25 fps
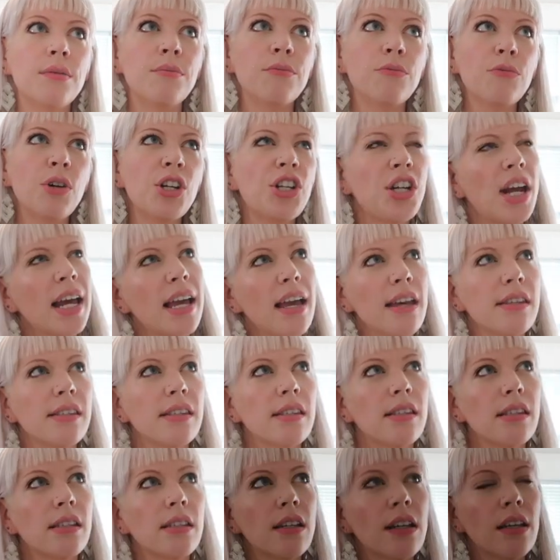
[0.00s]
Which I
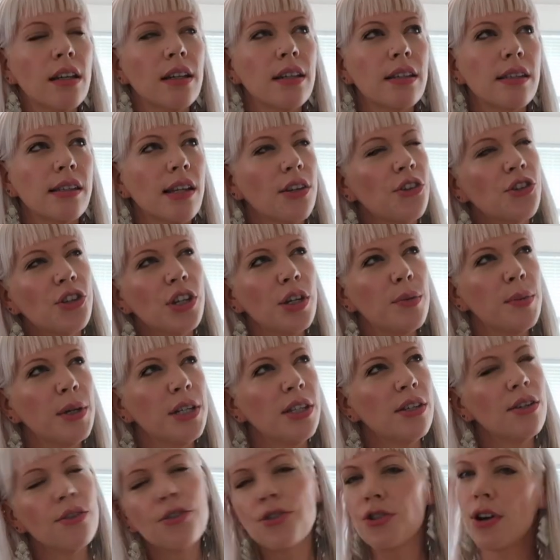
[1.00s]
guess essentially
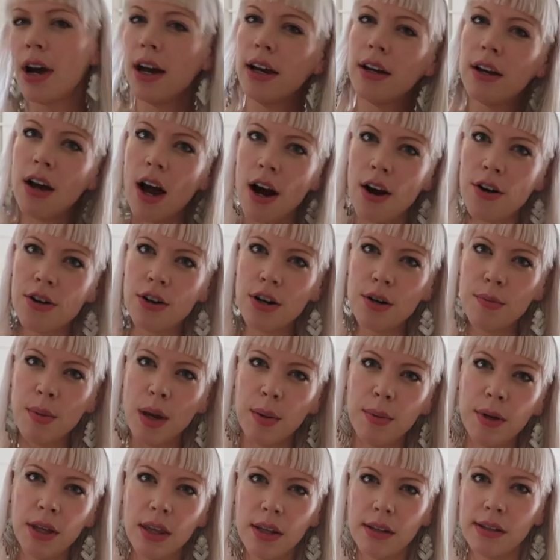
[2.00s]
means you're trying harder
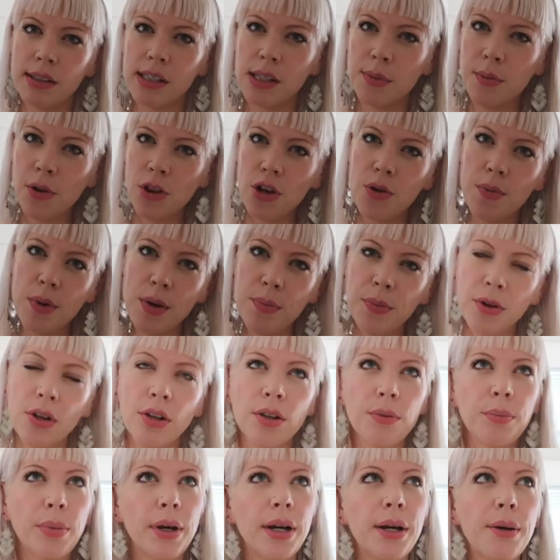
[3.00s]
maybe than some other
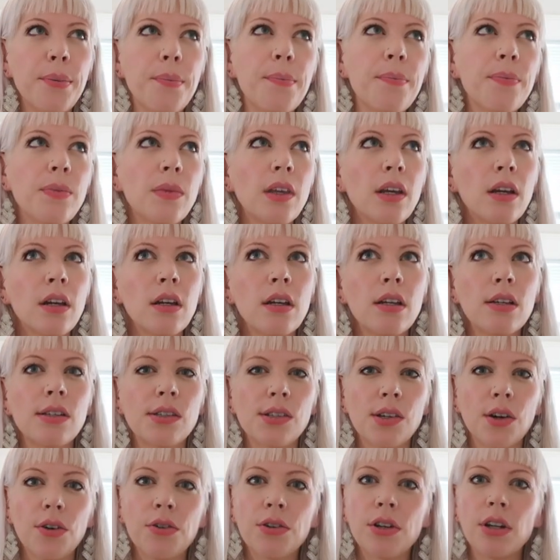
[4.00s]
people, but
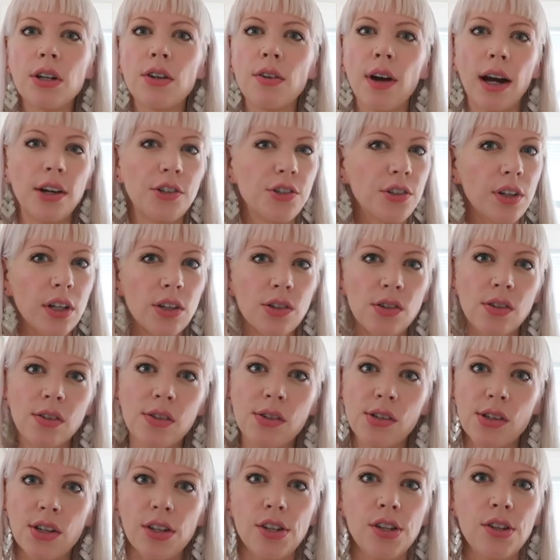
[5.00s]
so
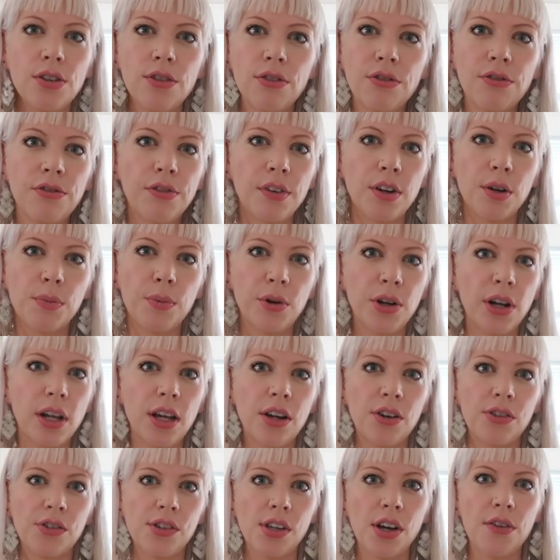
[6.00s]
congratulations to you for putting
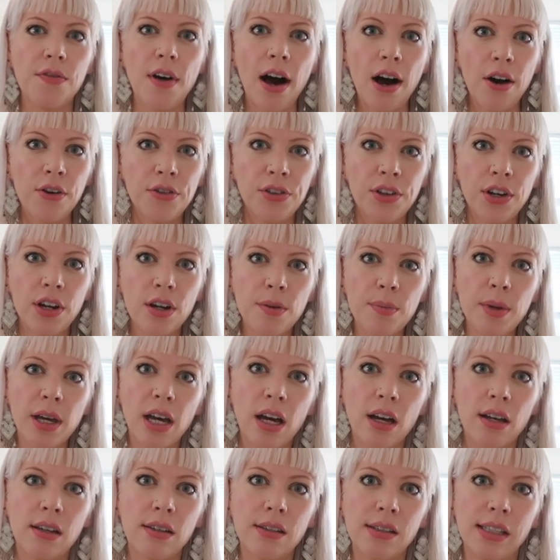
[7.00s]
yourself out there,
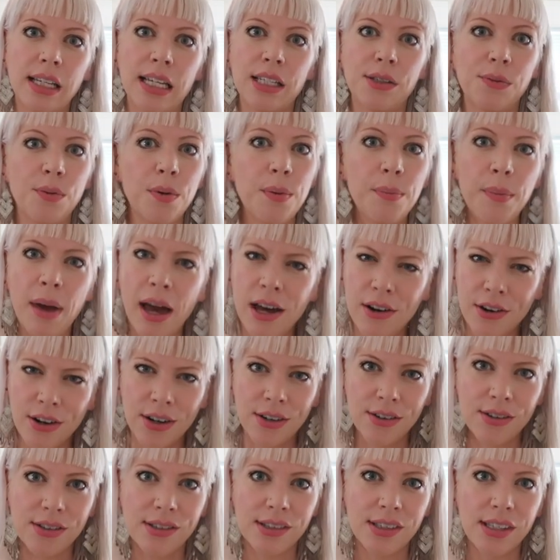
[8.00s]
because that's what
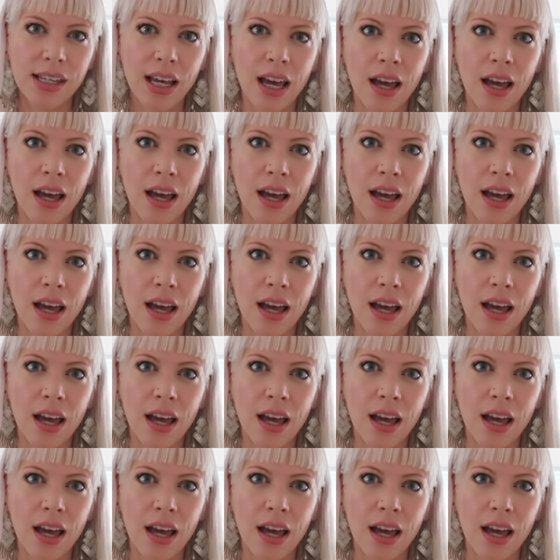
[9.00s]
matters.